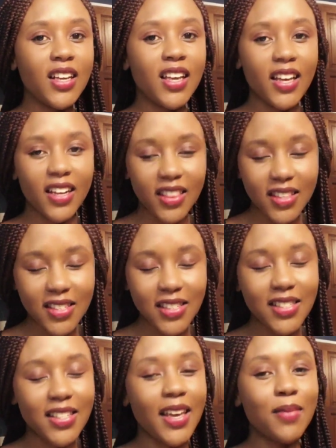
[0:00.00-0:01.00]
And at the
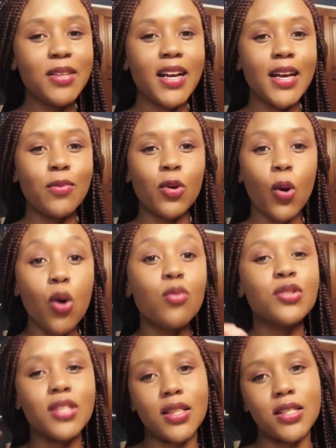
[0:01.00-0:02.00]
same time, or
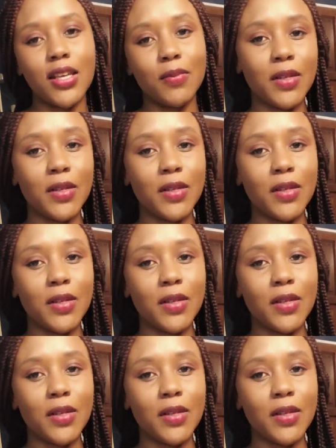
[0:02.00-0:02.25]
almost at the same